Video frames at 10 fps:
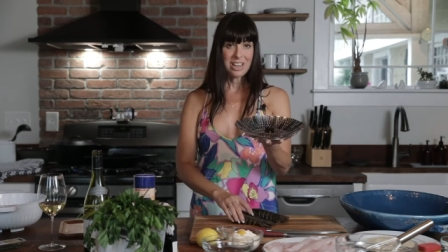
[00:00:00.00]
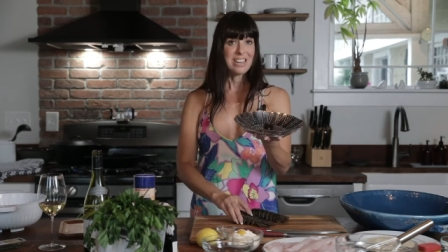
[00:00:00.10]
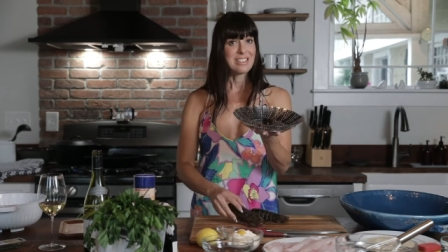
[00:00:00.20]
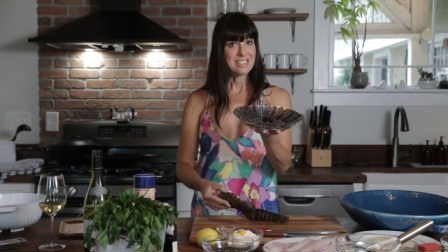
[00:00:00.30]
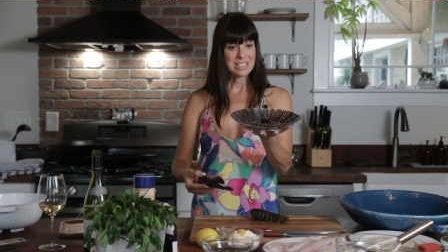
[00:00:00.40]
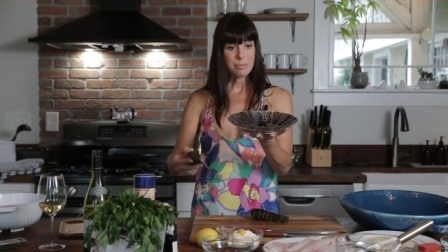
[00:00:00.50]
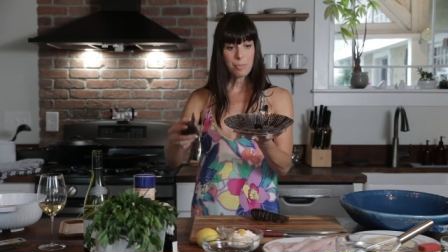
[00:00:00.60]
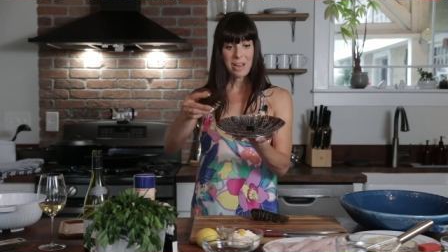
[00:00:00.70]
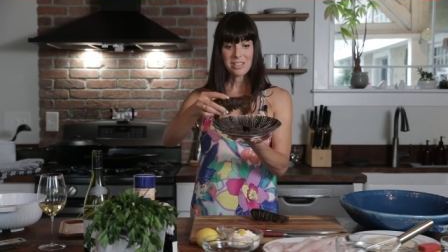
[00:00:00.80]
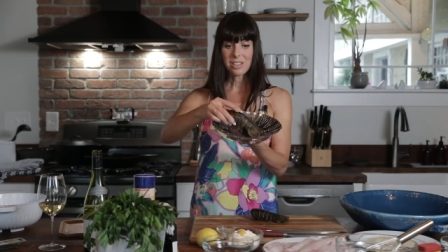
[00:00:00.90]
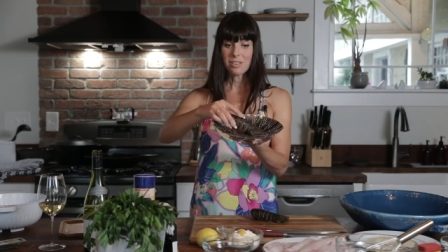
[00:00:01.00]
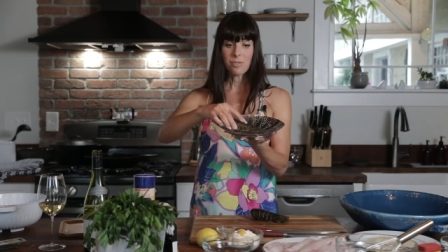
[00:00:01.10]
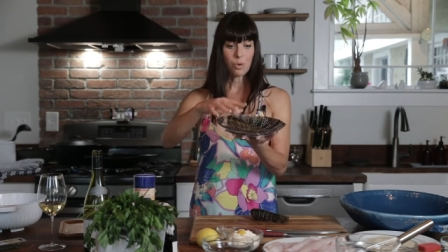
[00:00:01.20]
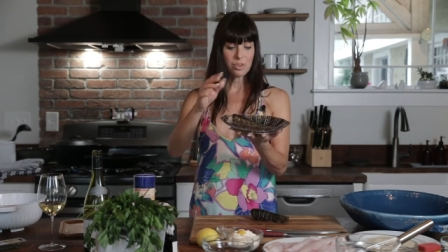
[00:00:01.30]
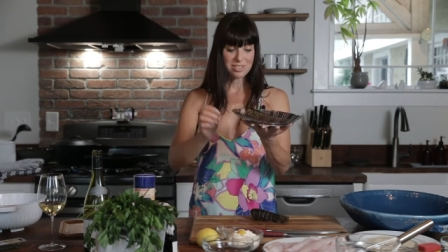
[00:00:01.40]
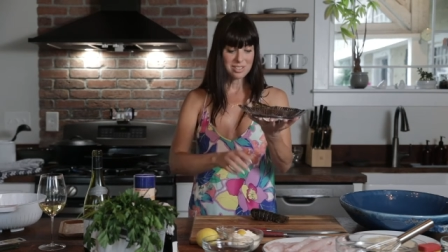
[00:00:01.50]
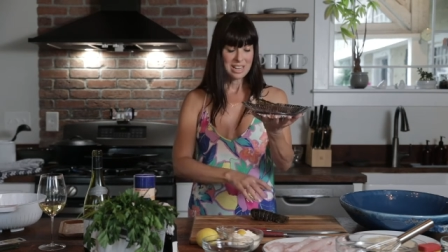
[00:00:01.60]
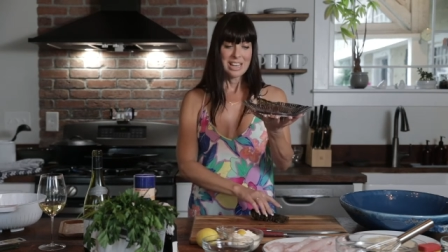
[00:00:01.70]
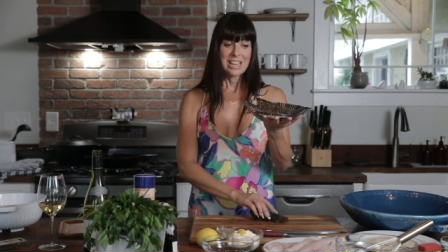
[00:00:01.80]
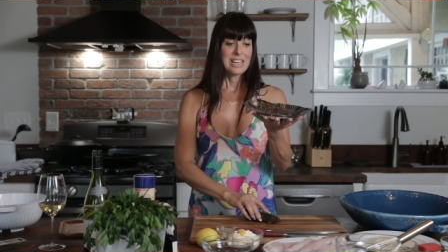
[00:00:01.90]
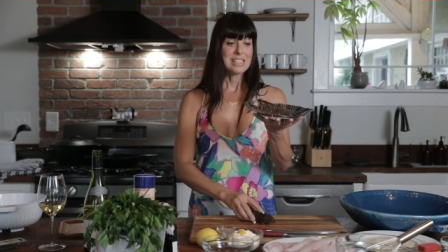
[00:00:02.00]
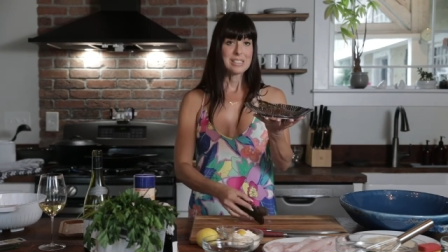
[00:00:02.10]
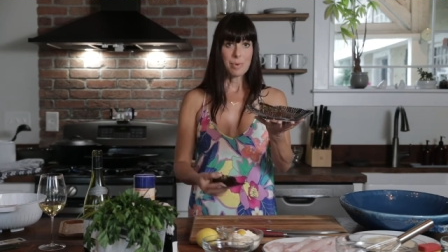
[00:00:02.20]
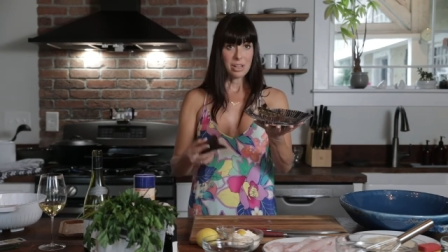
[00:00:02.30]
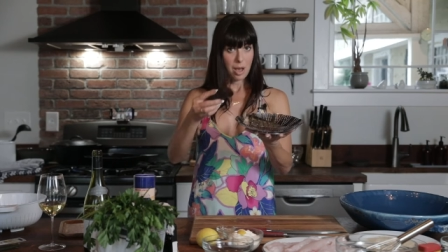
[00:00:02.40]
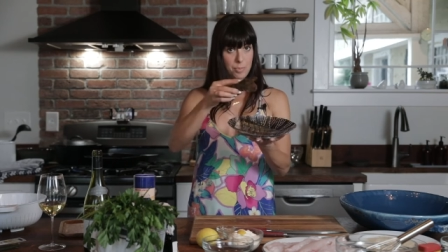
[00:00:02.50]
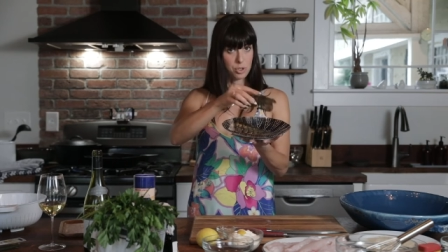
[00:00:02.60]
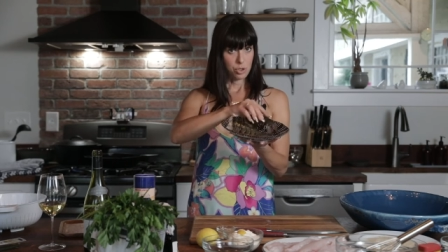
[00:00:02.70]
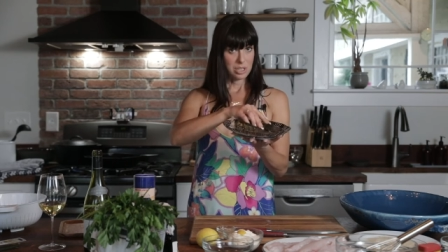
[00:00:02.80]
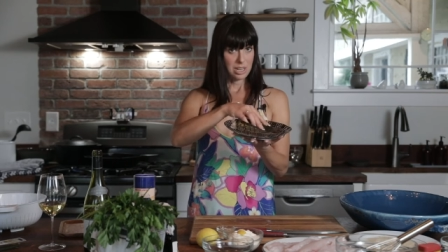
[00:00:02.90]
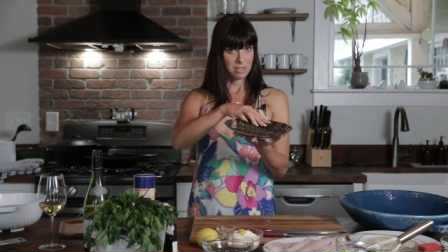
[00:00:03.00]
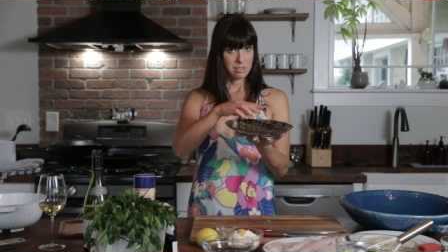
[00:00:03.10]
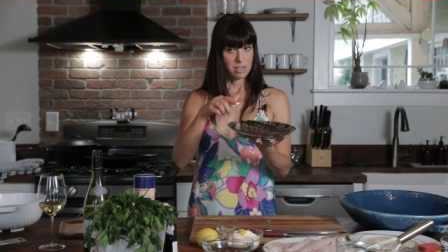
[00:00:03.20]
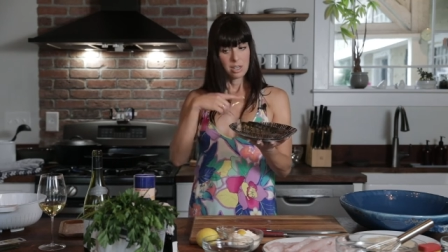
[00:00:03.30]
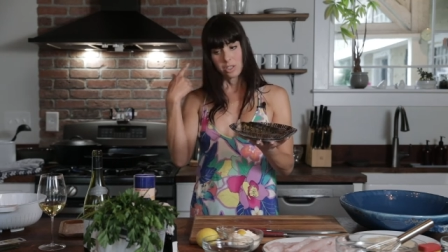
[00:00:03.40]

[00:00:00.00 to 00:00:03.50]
and in the steamer basket, of course, is my lobster tails.